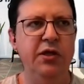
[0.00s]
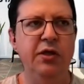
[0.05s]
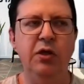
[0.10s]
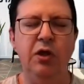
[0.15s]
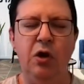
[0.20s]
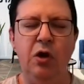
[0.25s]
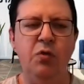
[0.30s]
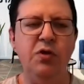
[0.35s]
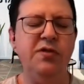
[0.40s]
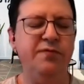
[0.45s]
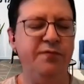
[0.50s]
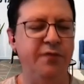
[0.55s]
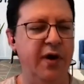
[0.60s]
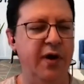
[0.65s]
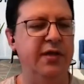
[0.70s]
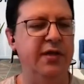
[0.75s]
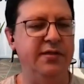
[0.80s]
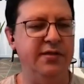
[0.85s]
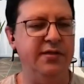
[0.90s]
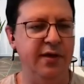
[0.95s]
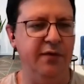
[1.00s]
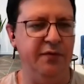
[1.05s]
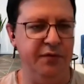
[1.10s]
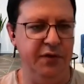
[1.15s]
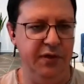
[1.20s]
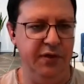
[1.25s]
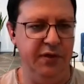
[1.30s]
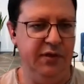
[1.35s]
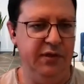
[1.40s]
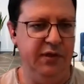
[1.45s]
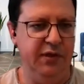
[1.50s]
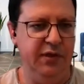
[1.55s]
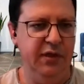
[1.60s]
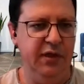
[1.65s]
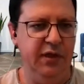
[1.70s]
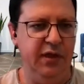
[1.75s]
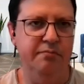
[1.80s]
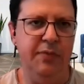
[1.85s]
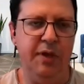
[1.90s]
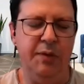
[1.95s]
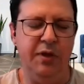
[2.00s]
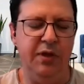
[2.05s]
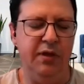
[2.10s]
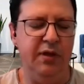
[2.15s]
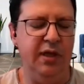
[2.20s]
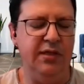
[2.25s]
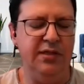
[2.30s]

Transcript: You'll always find something, maybe